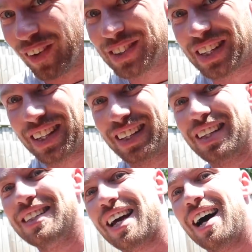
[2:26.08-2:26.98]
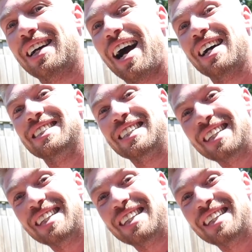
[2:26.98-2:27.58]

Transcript: What do you think these are, guys?